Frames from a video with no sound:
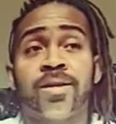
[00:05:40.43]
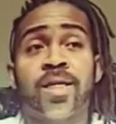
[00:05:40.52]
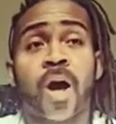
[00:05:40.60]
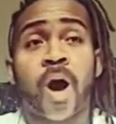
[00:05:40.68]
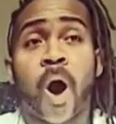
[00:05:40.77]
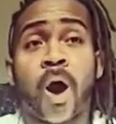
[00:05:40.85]

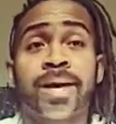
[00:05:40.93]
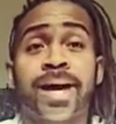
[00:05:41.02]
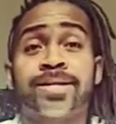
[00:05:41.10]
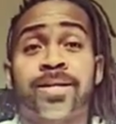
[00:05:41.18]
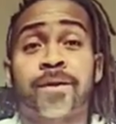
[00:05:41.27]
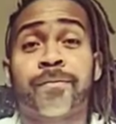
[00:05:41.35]
all
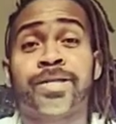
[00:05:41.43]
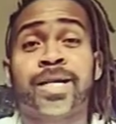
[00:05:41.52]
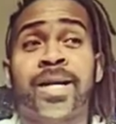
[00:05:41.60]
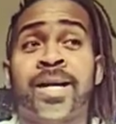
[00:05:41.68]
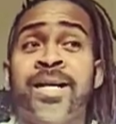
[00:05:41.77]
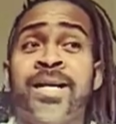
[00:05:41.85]
that stuff right
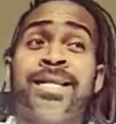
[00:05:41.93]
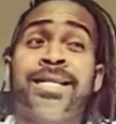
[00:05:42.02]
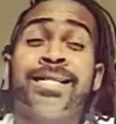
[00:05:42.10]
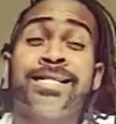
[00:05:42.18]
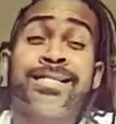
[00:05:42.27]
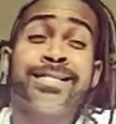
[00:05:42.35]
there,
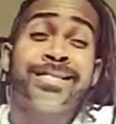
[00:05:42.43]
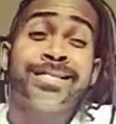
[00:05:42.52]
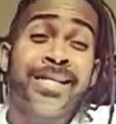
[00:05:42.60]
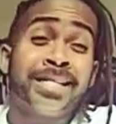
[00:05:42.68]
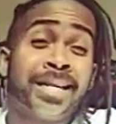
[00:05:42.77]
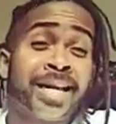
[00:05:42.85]

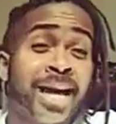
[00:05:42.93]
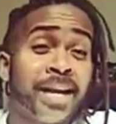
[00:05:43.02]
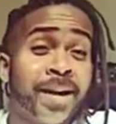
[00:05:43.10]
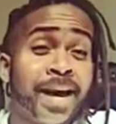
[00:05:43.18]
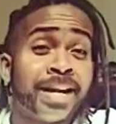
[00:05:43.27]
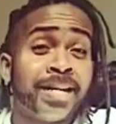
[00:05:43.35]
didn't tell me had to
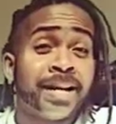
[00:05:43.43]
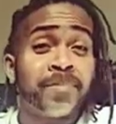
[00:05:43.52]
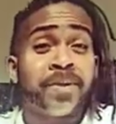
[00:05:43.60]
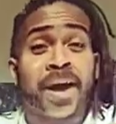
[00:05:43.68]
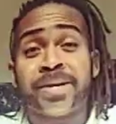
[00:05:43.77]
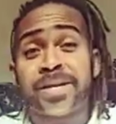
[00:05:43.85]
be added in there,
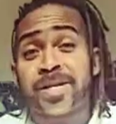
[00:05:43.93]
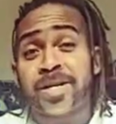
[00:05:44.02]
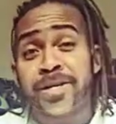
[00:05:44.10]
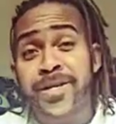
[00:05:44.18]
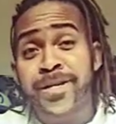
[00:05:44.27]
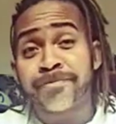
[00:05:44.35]
but I mean it
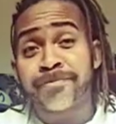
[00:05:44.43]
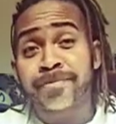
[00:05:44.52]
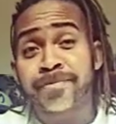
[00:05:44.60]
could,